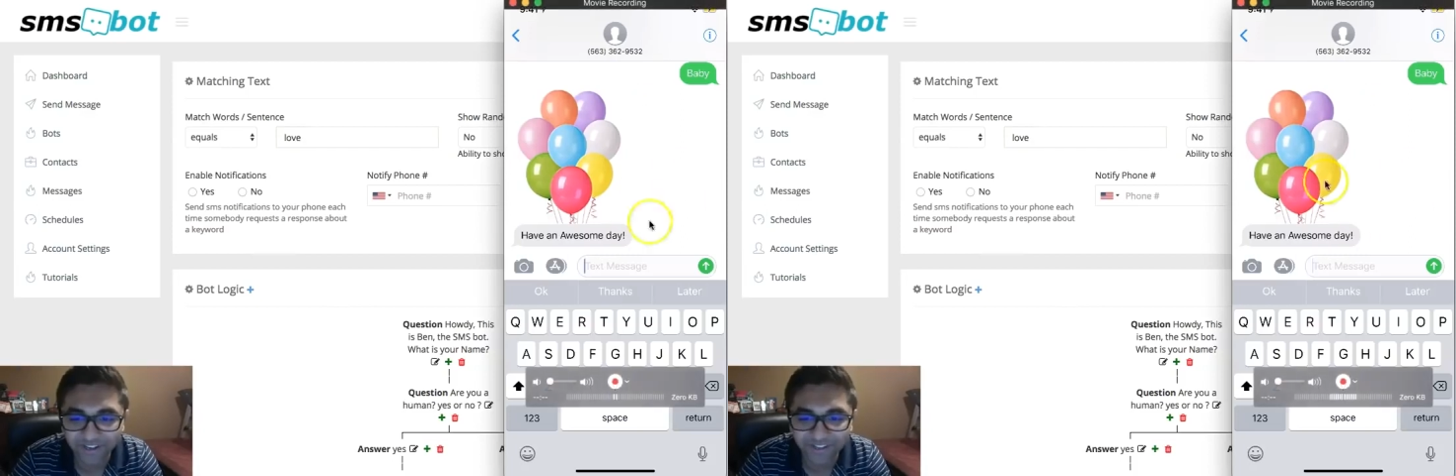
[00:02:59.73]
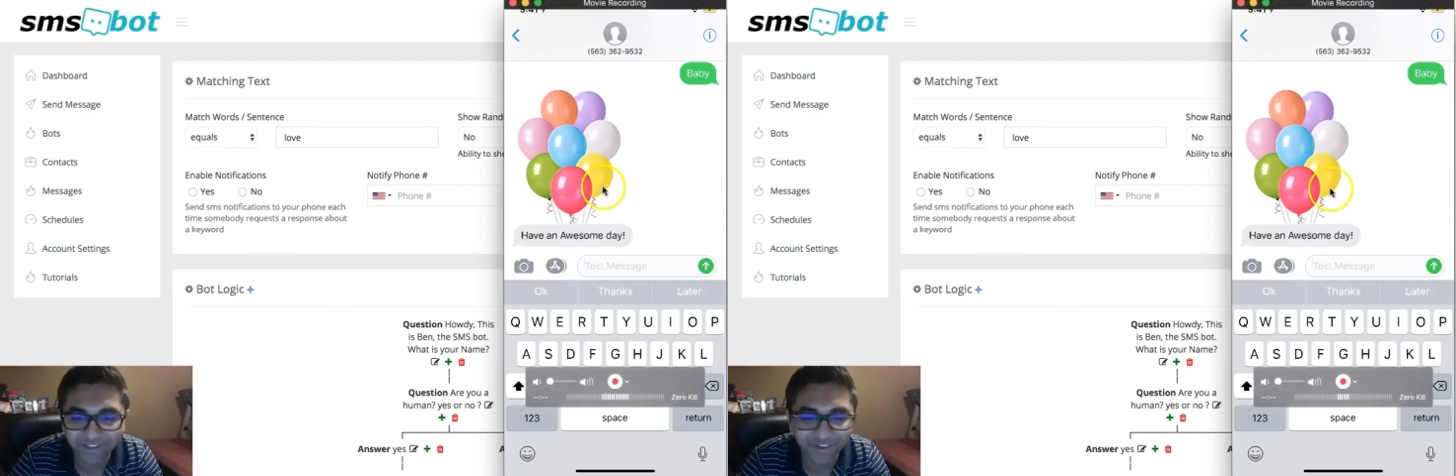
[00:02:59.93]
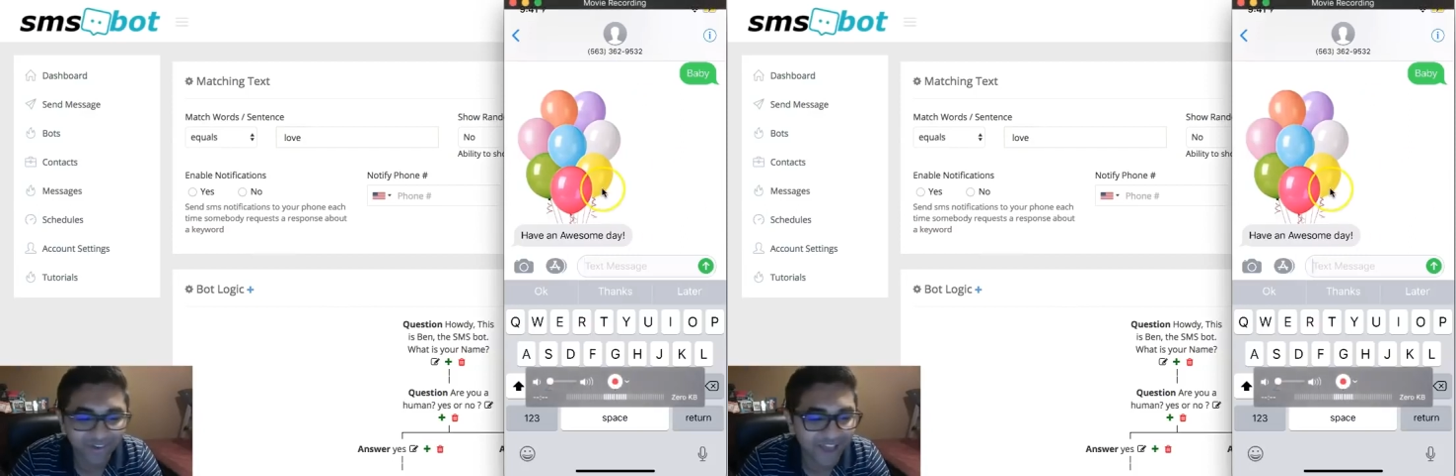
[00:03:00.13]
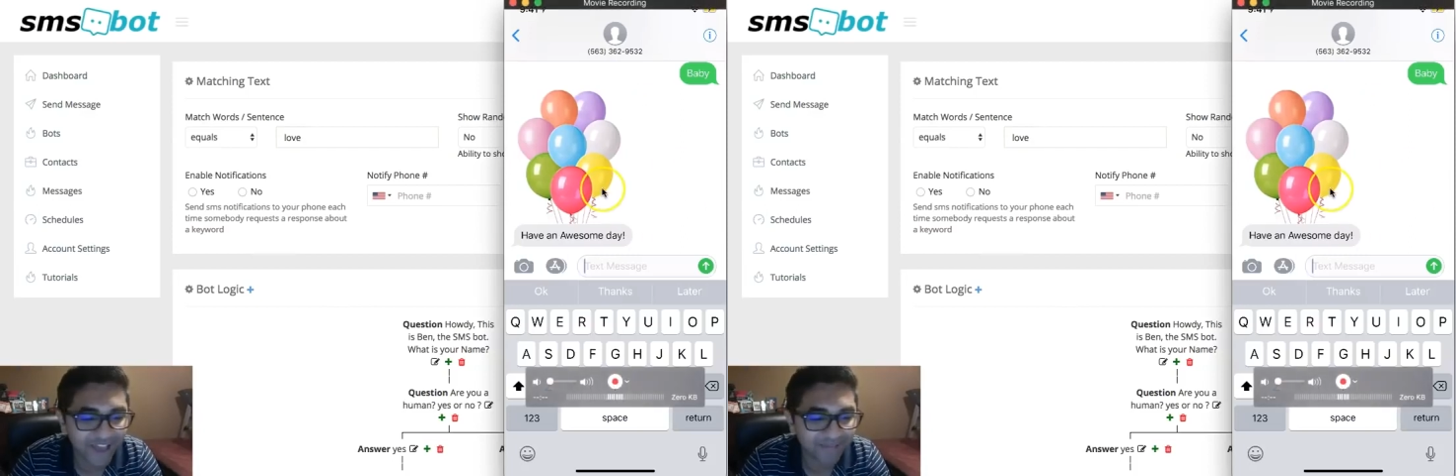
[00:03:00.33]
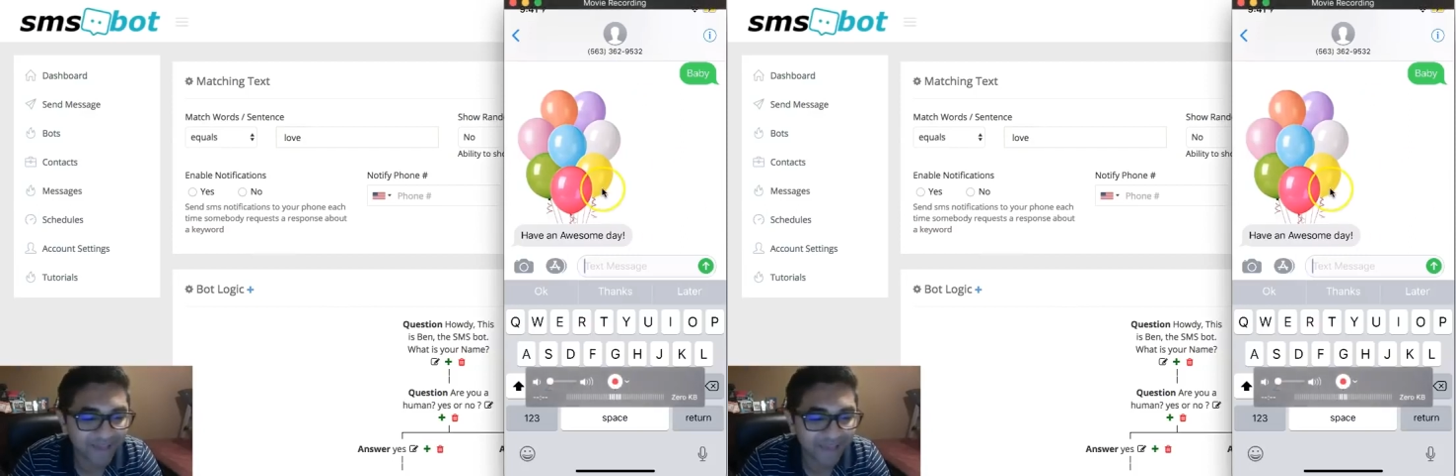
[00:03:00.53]
So
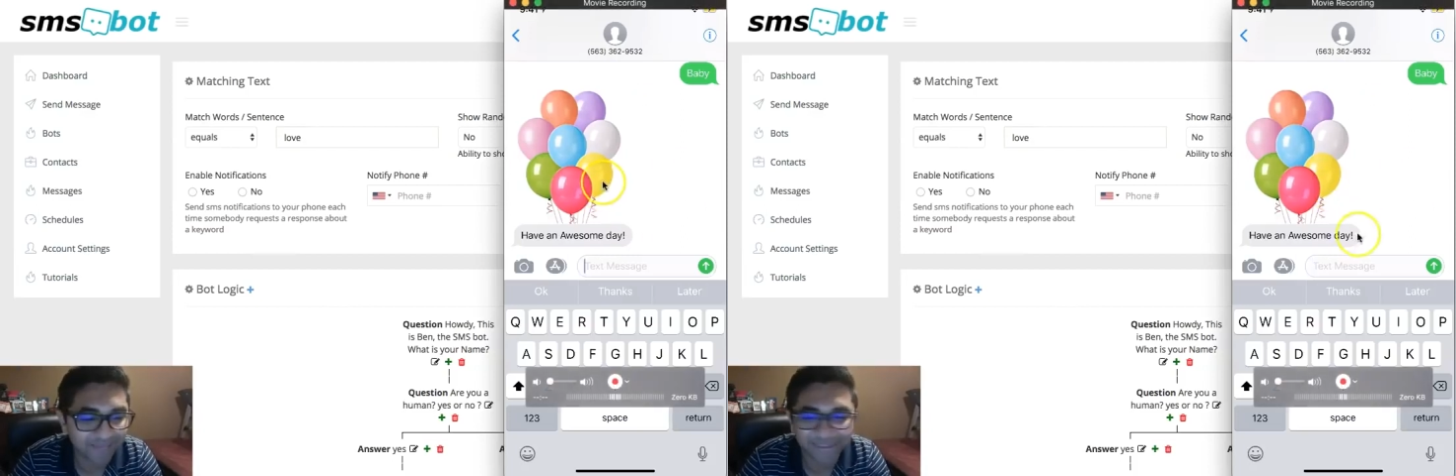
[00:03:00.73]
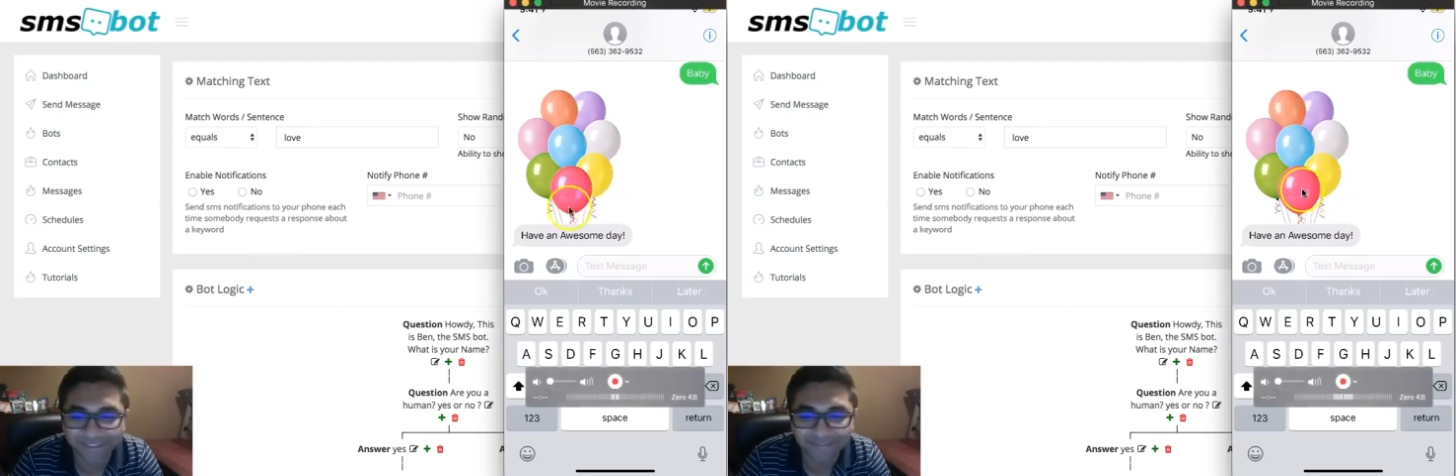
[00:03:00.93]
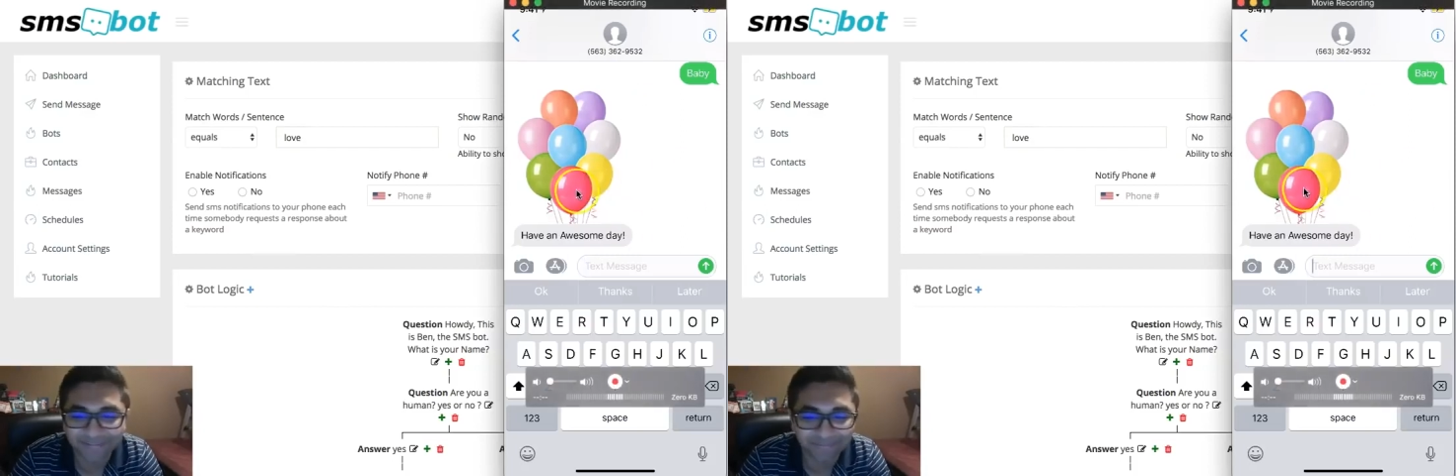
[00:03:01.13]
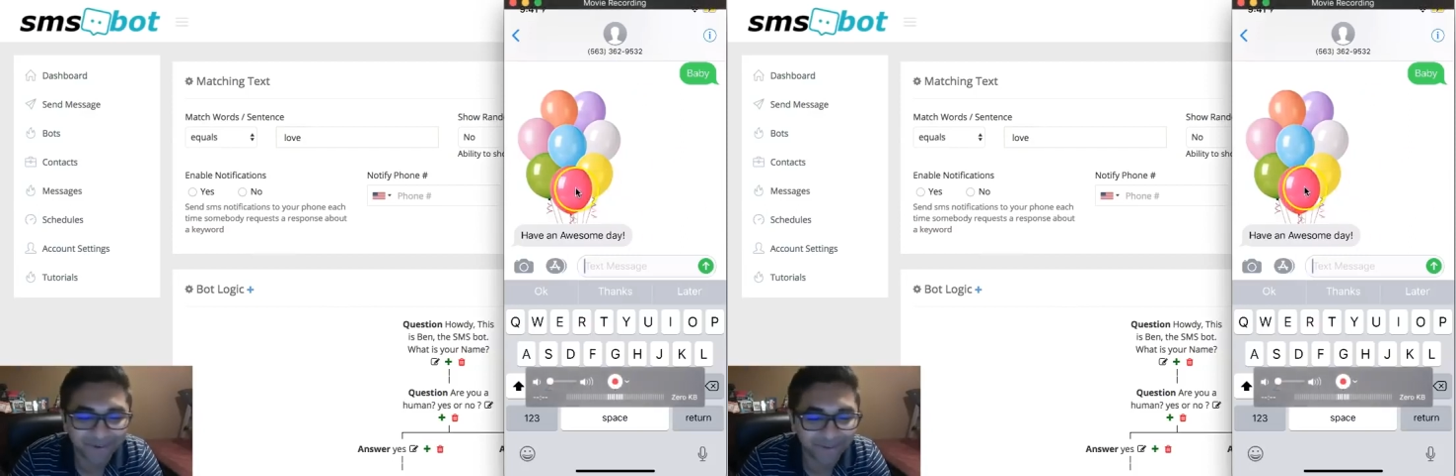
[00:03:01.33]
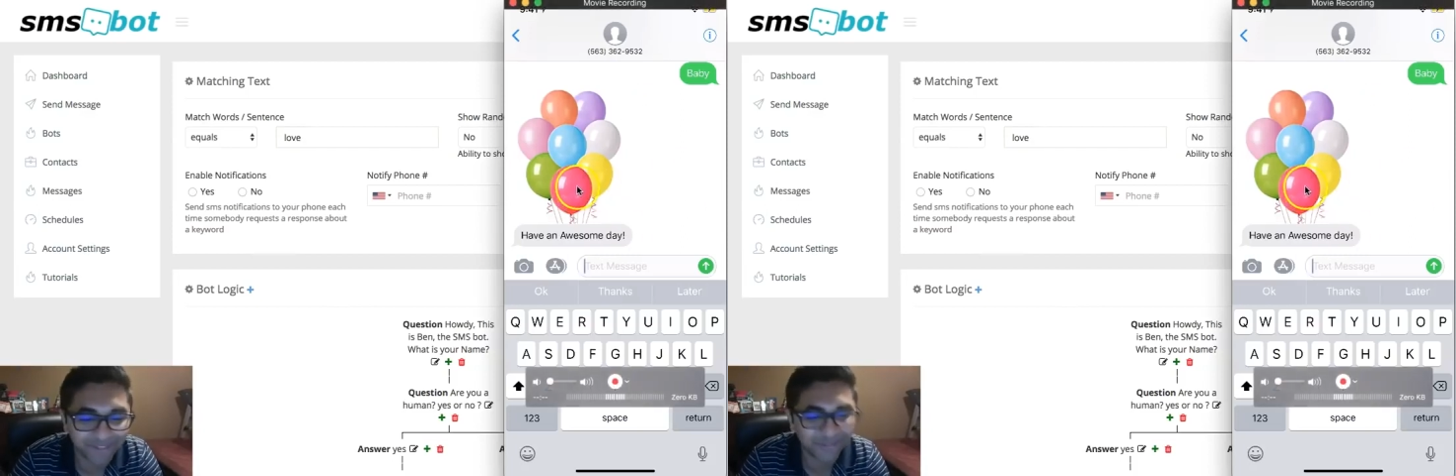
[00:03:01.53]
have a happy birthday.